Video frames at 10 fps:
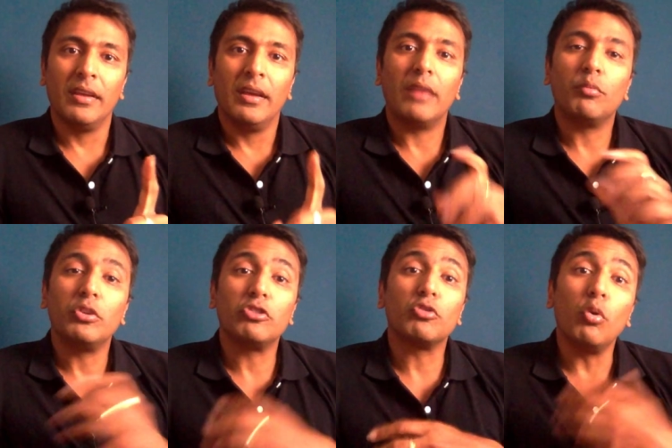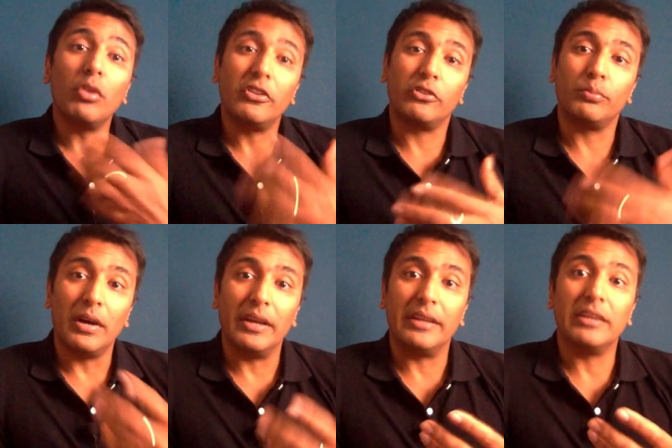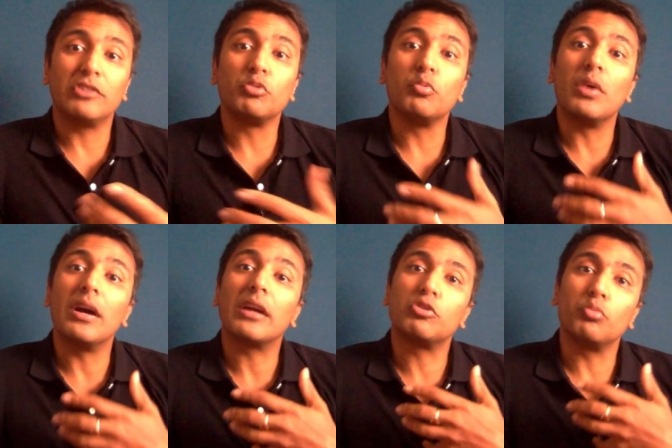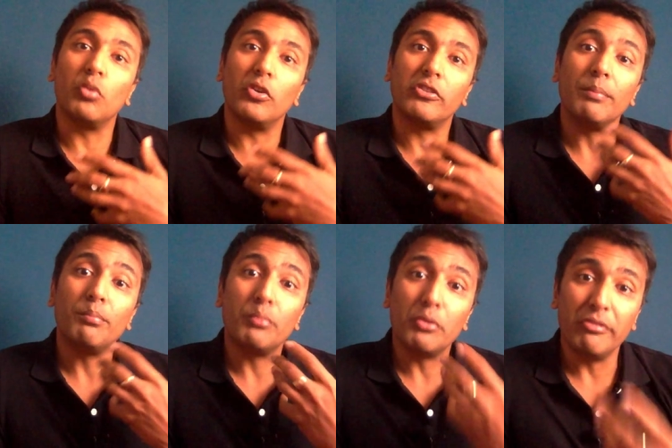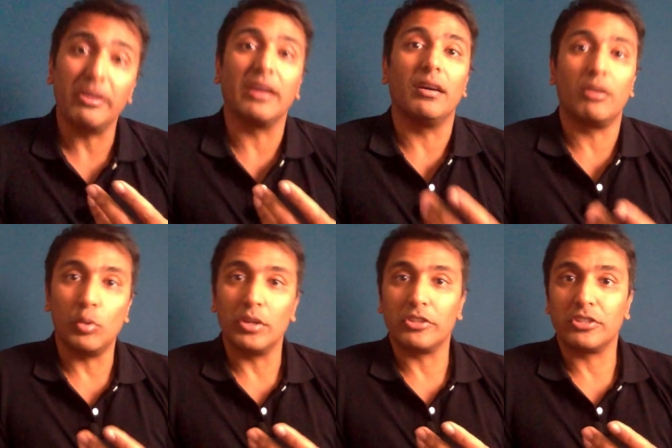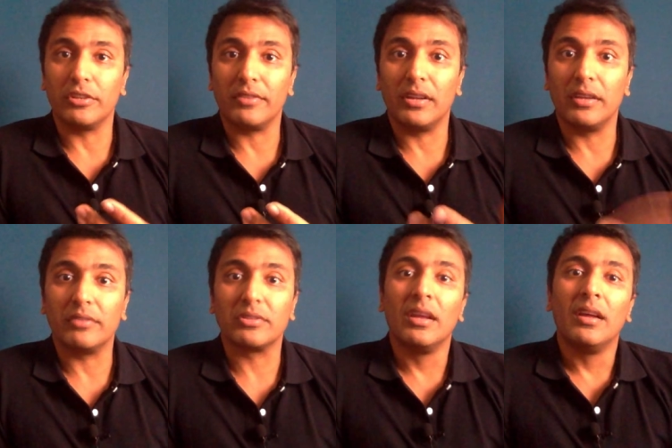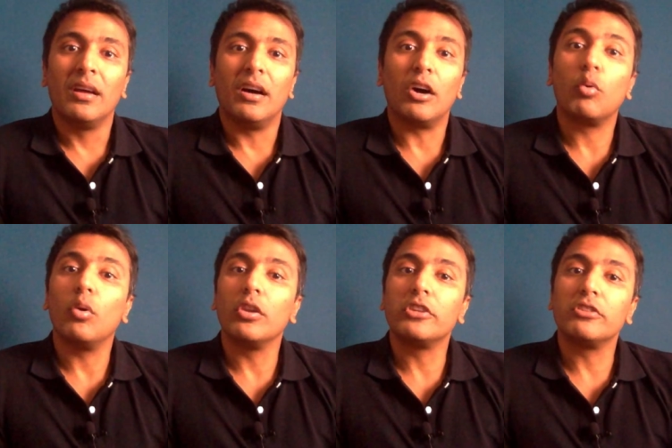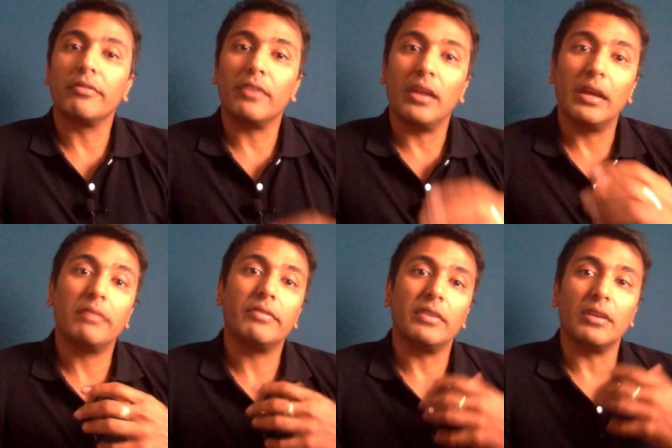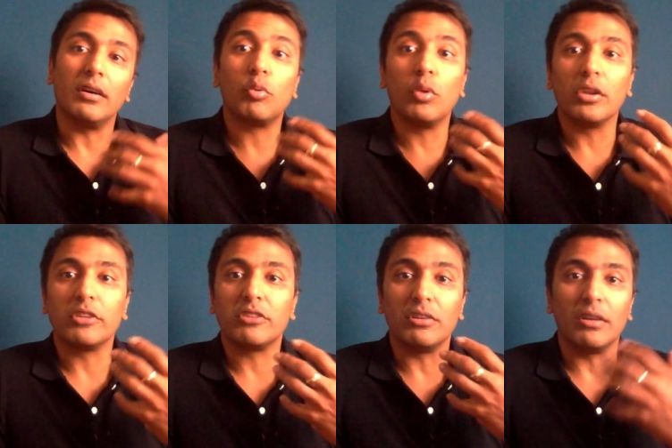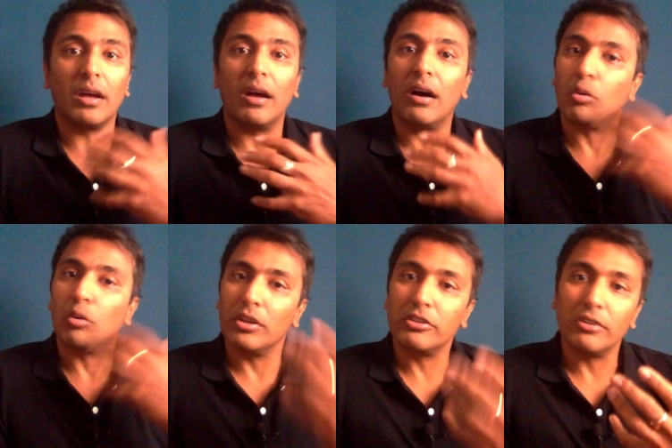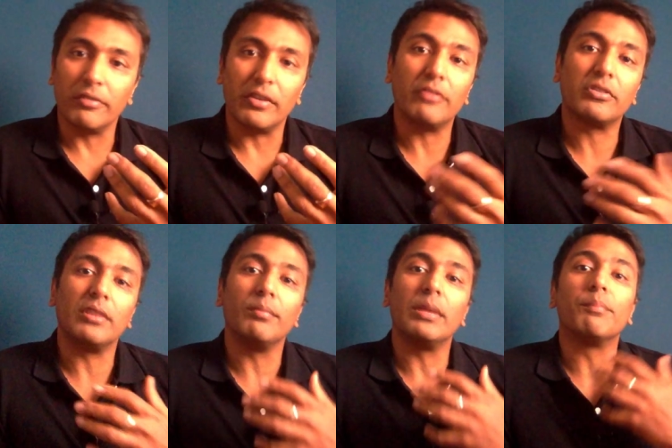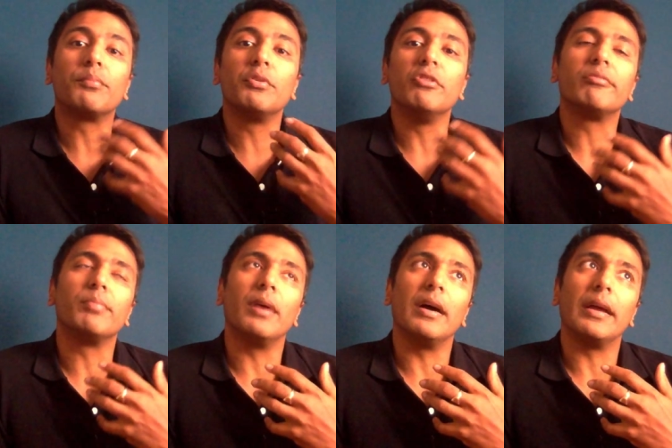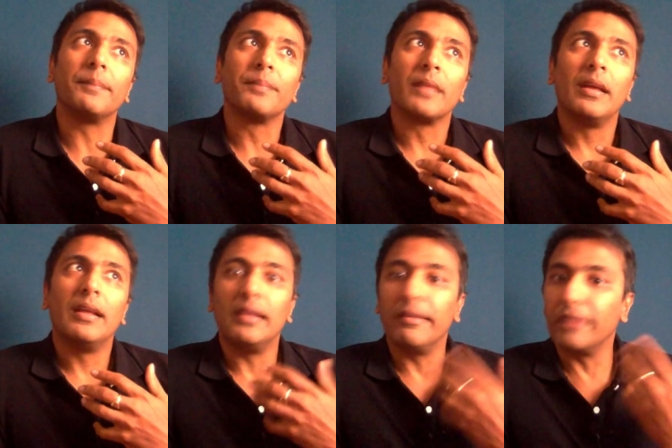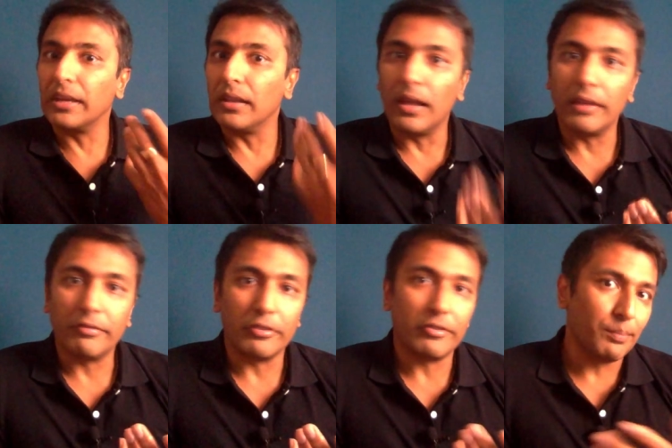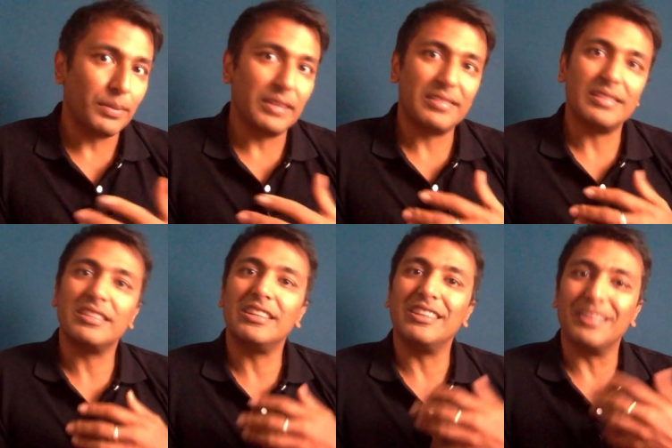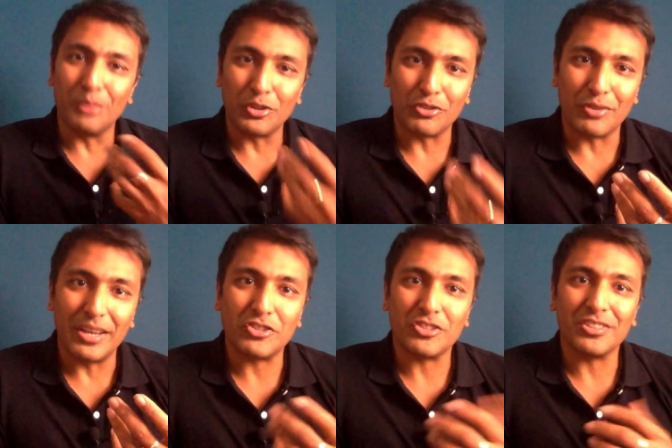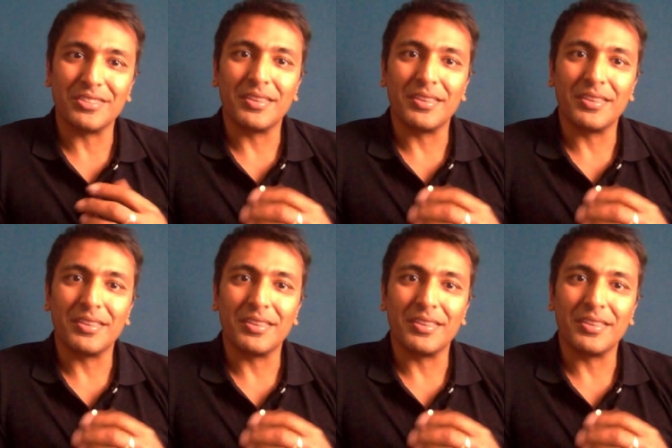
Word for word: and we should all aspire to work towards improving our quality of lives. Our quality of life and our quality of lives can be improved by living a life of simplicity and moderation,